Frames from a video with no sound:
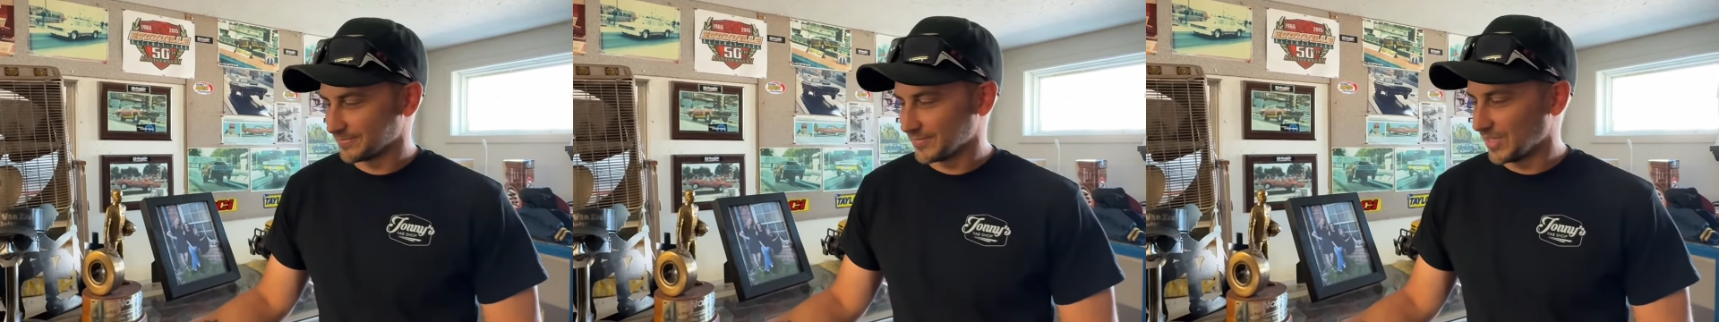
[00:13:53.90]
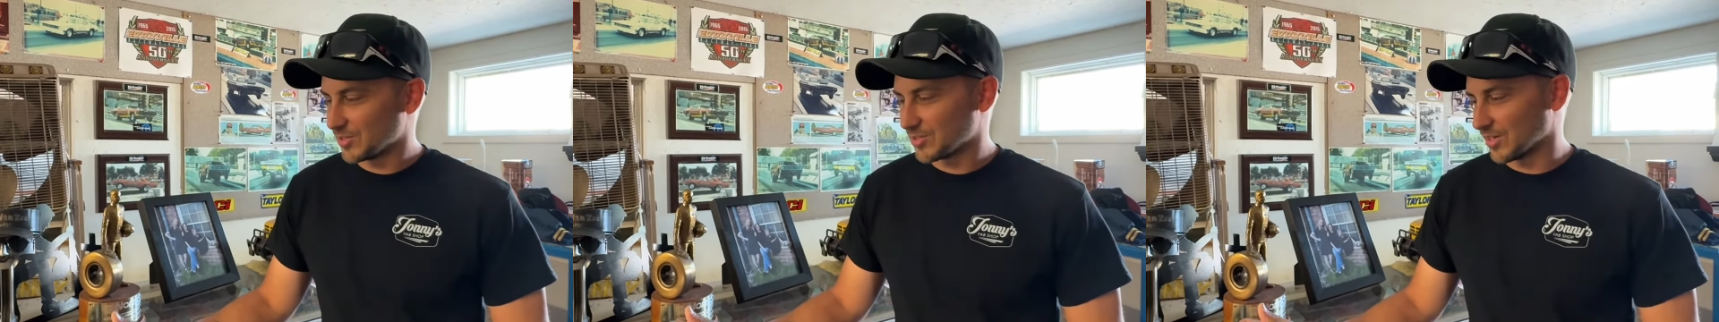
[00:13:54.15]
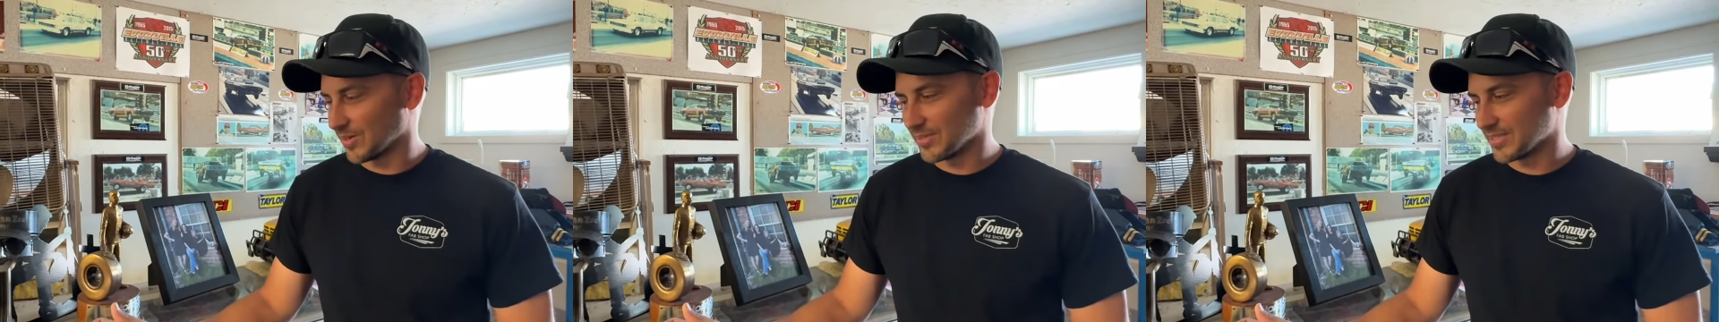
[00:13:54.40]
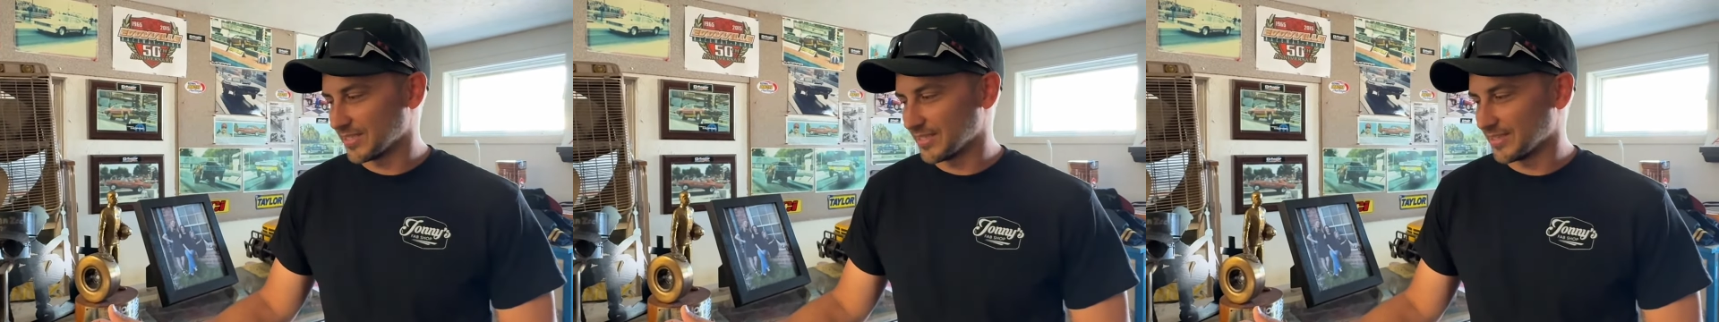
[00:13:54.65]
you start
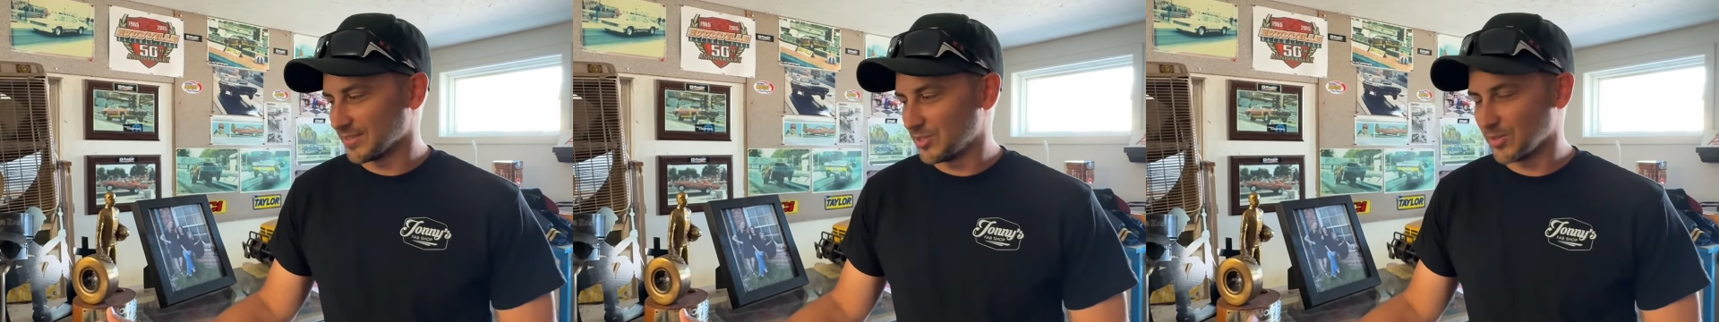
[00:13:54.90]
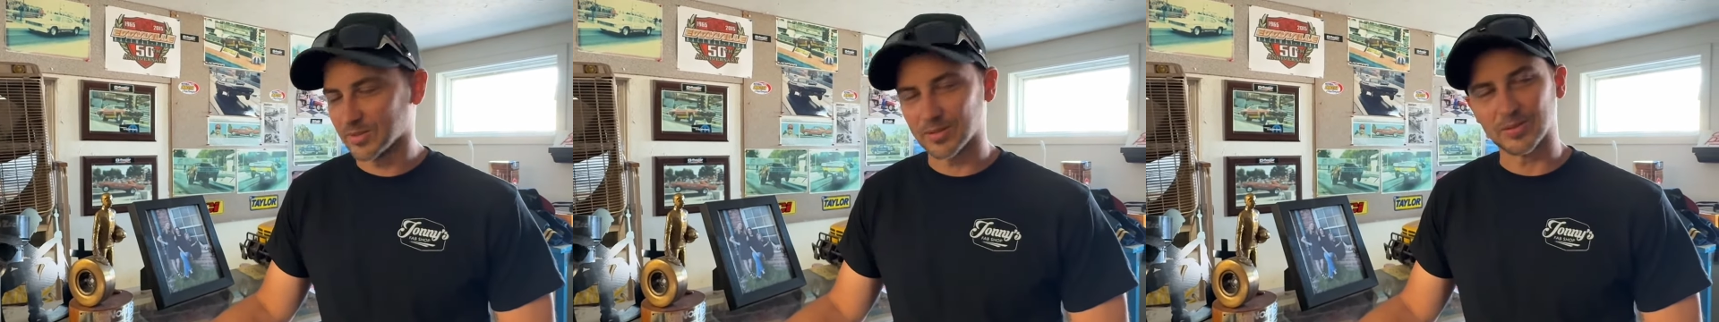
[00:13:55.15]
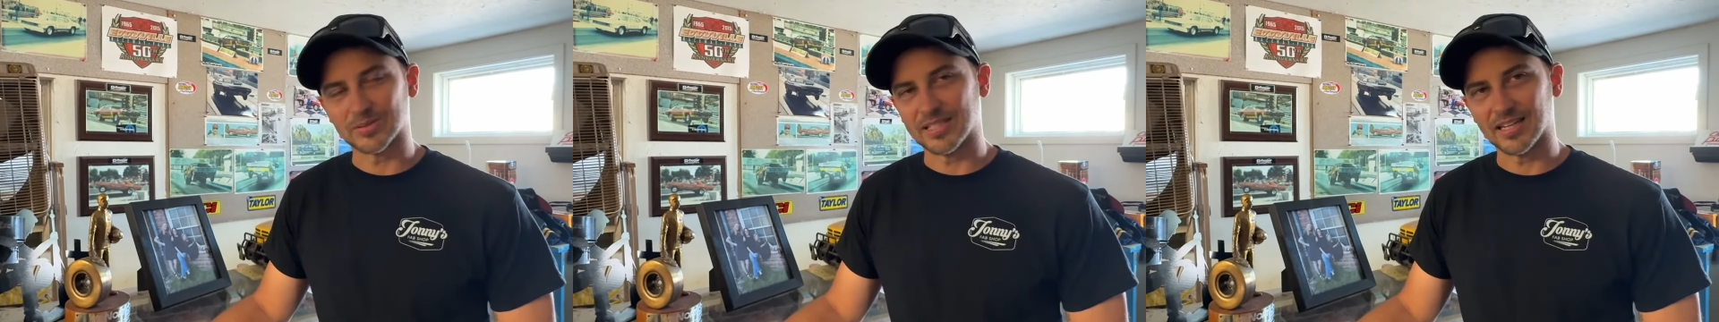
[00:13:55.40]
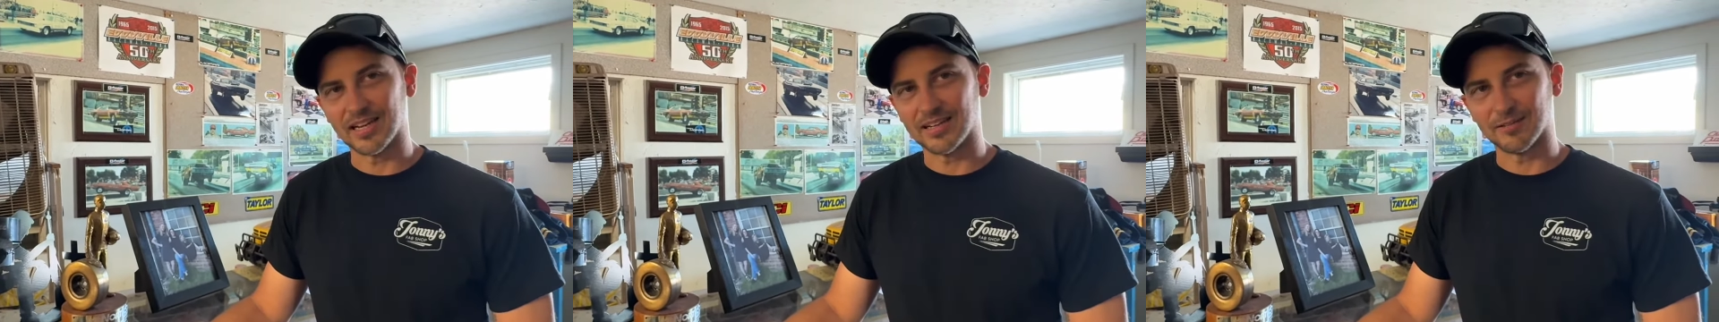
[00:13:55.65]
to do a little
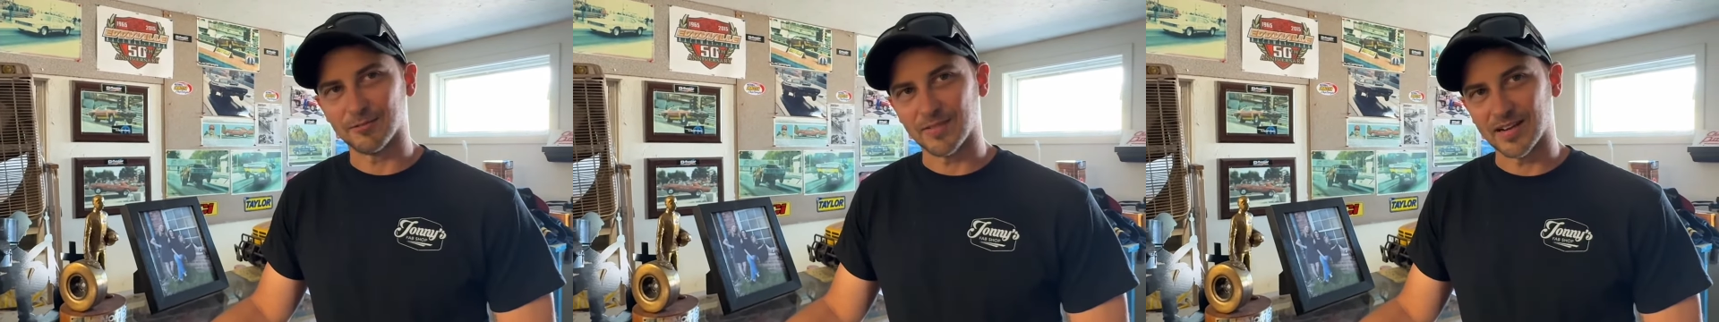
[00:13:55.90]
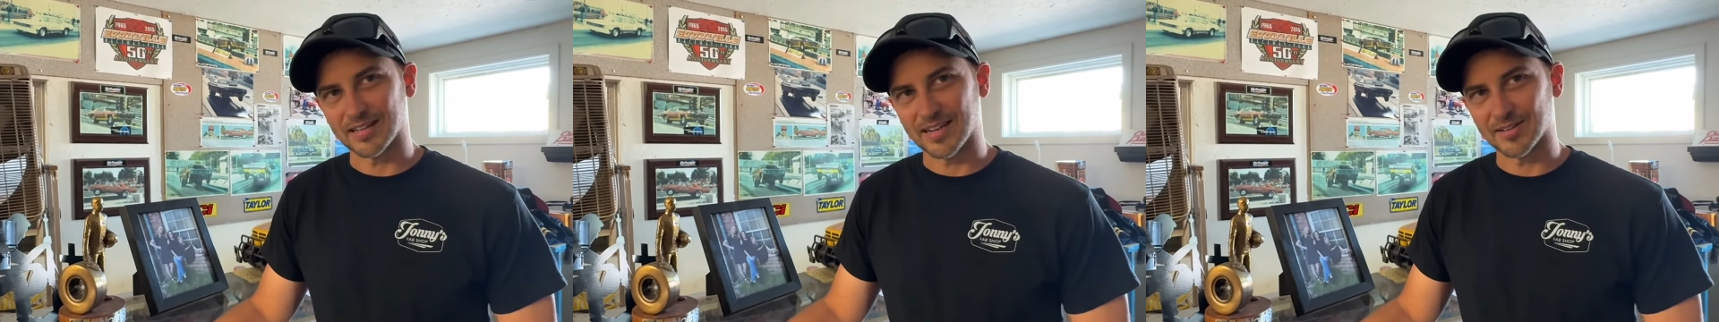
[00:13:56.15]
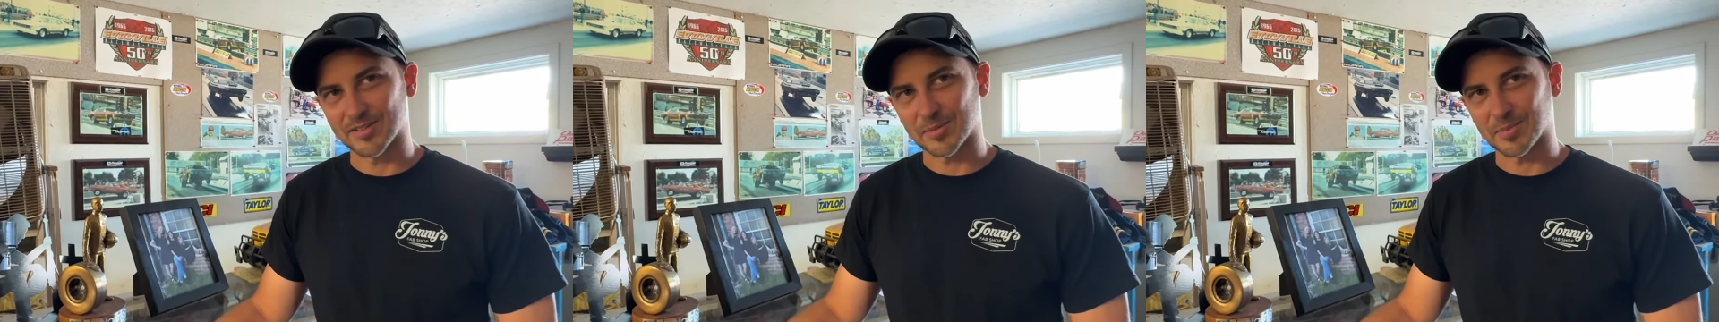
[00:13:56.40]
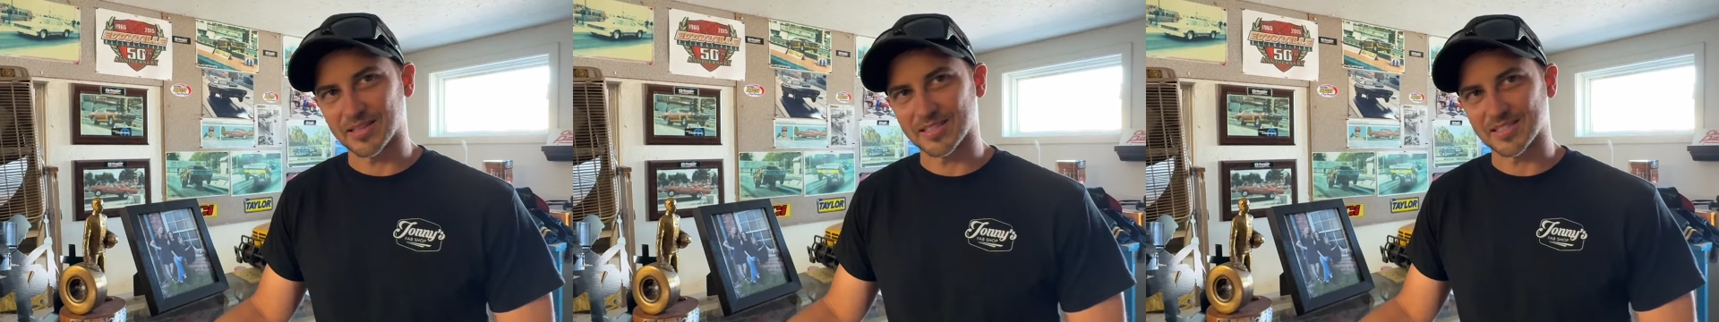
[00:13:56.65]
digging and find out some
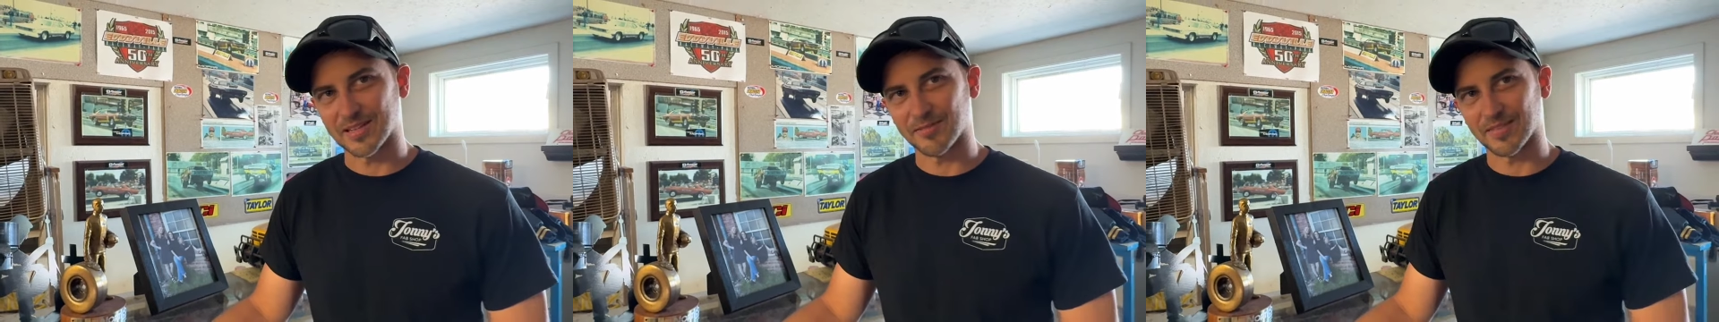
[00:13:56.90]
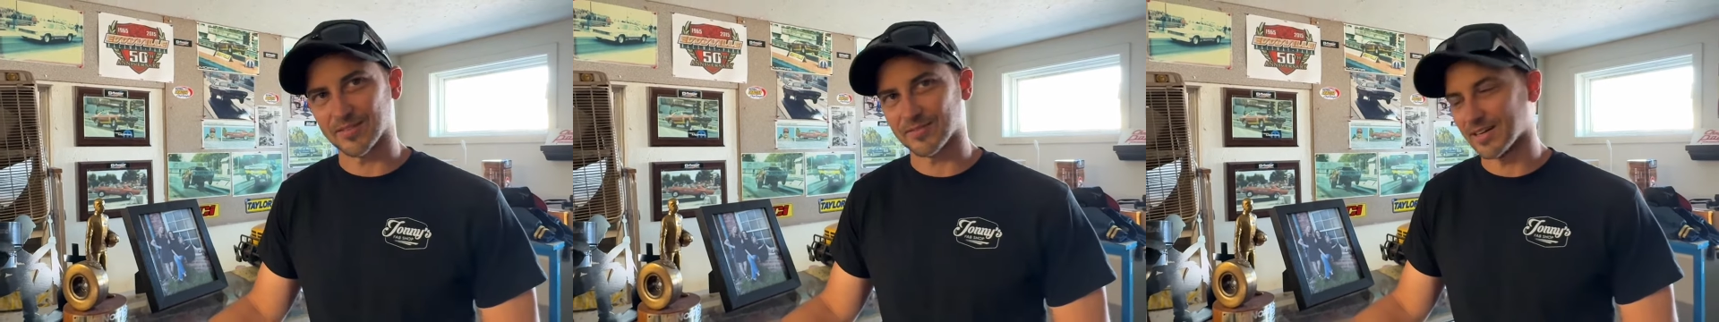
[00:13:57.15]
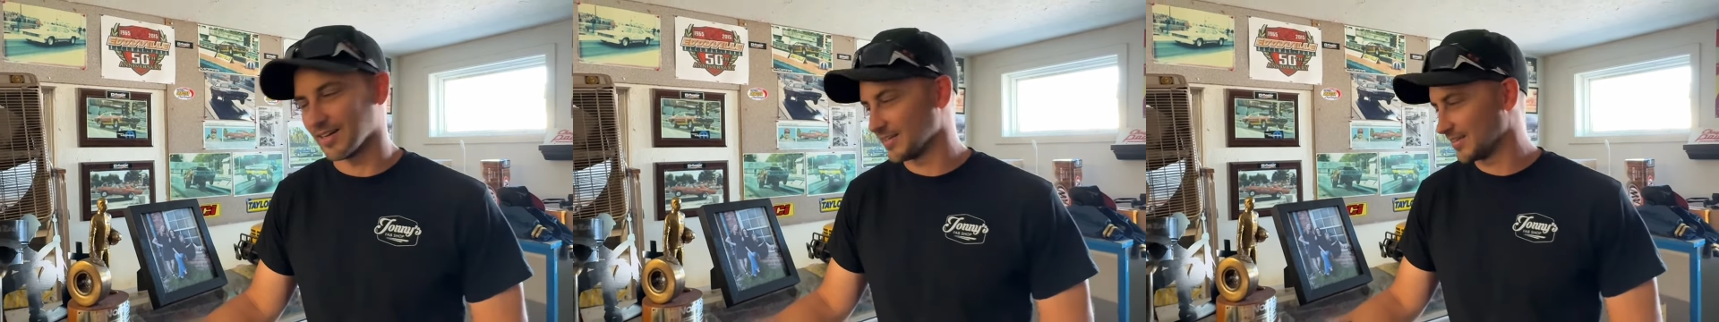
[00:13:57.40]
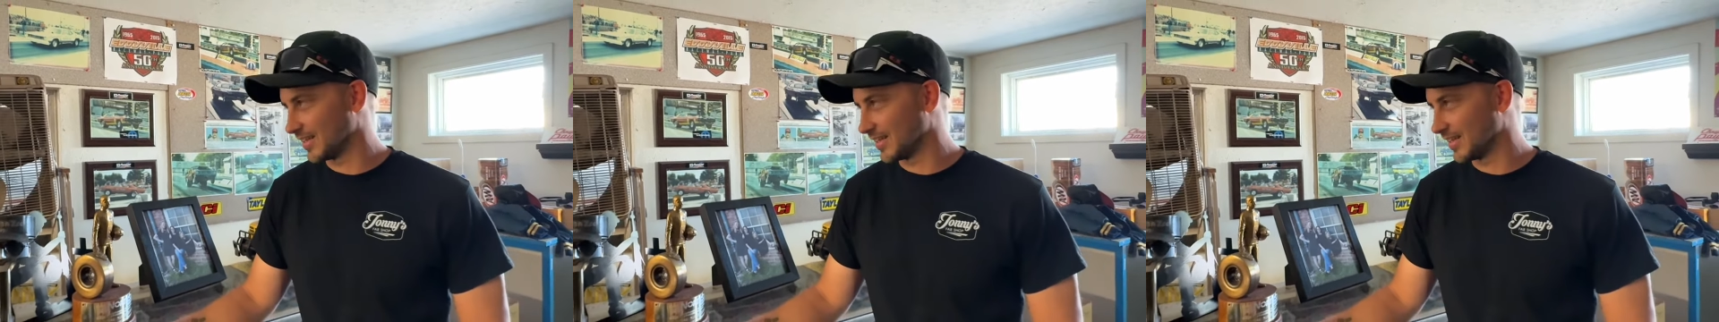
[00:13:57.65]
of the stuff they've done,